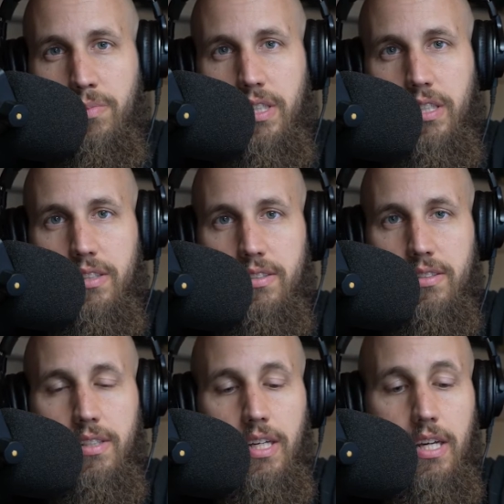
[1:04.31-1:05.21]

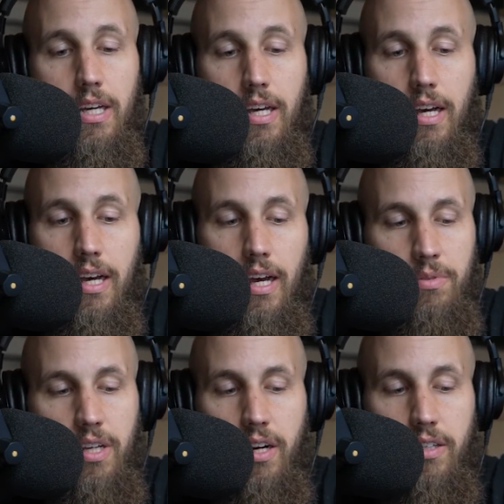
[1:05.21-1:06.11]
because I'm
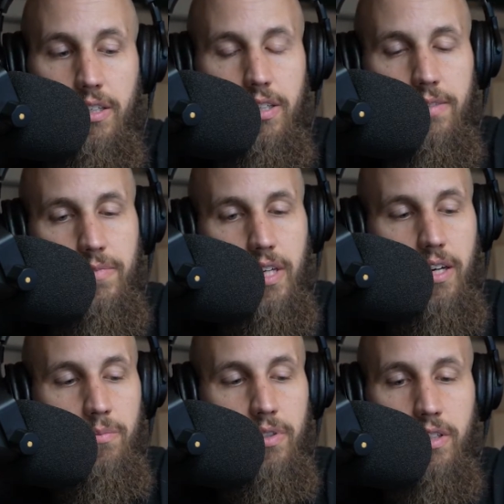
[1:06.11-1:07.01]
tired, y'all.
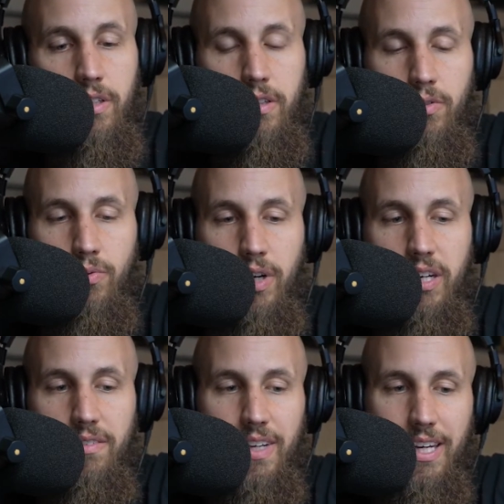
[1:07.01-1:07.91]
I've been
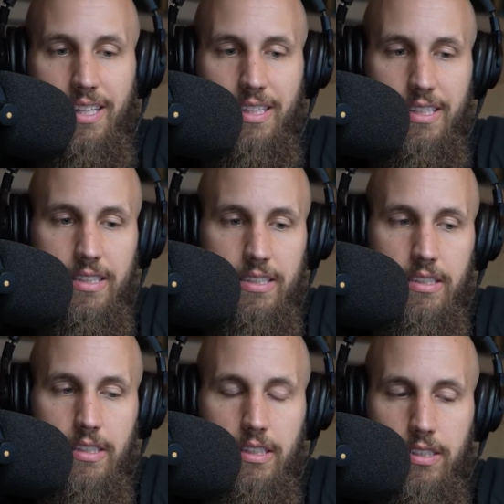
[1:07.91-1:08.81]
renovating
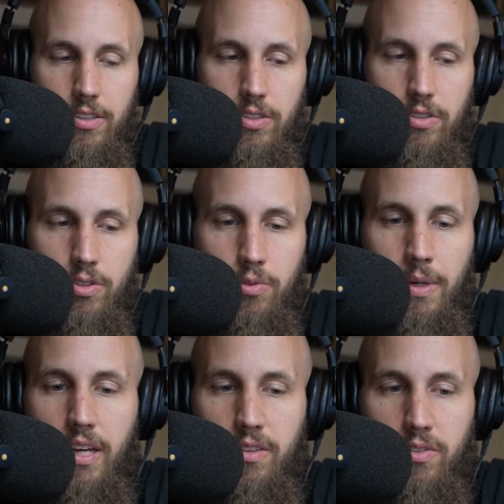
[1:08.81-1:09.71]
two
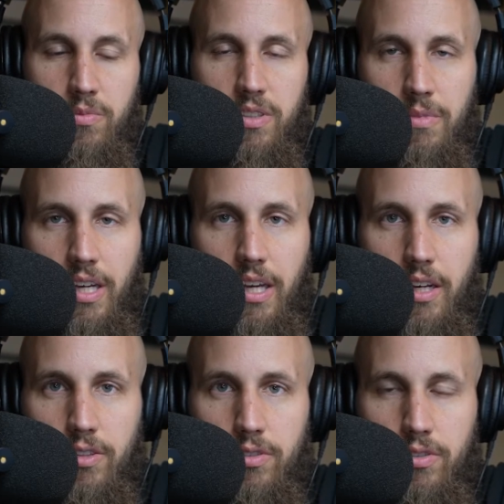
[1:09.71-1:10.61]
bathrooms in my
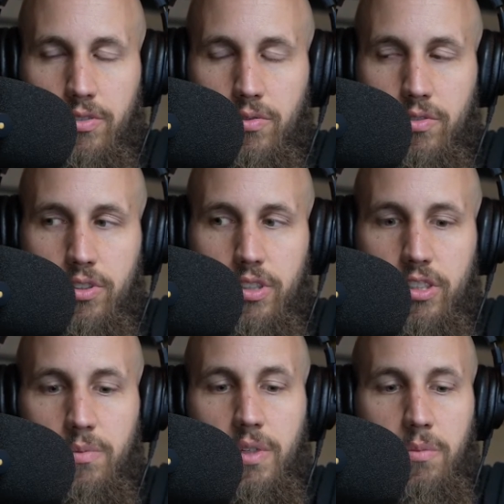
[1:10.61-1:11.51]
house,
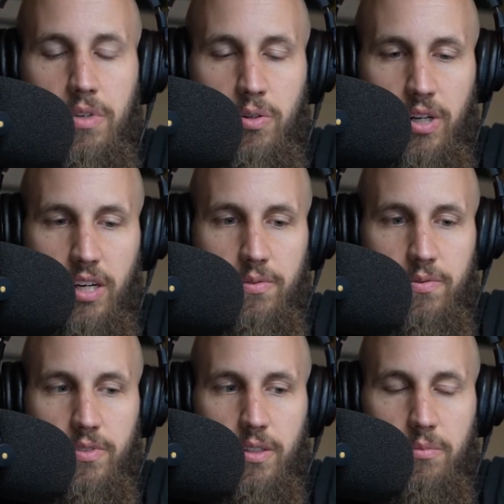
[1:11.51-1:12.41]
just me and my
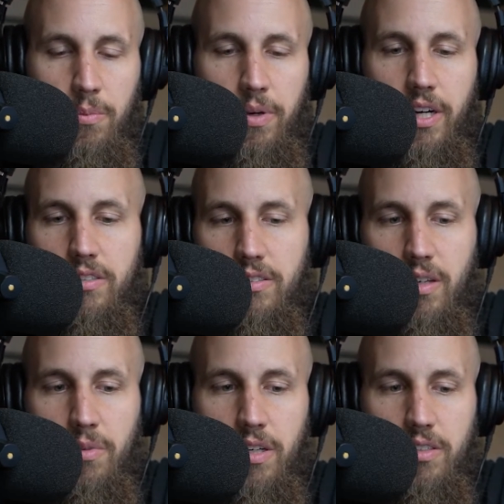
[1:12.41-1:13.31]
wife, and my parents
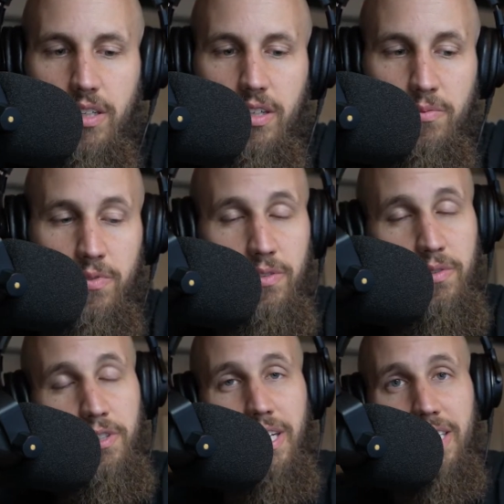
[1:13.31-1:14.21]
came out to help for a
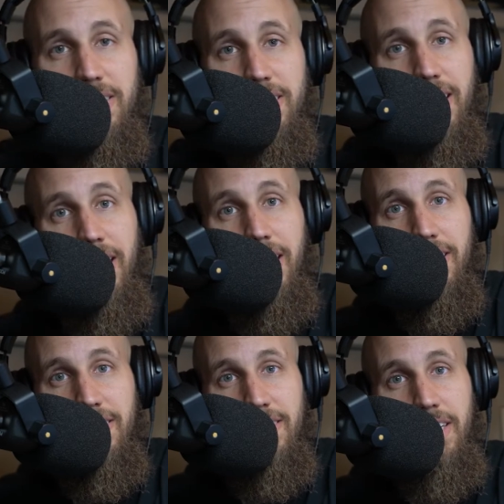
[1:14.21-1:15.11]
few days.
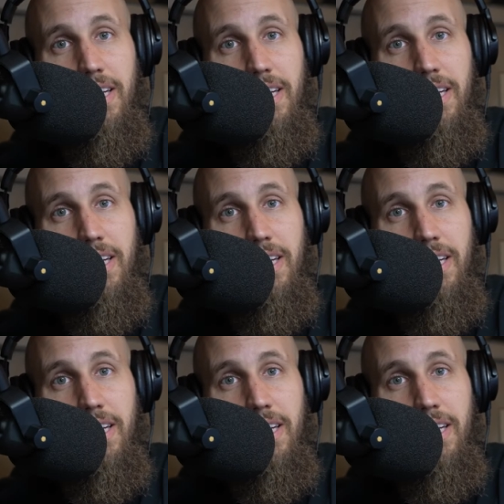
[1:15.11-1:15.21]
And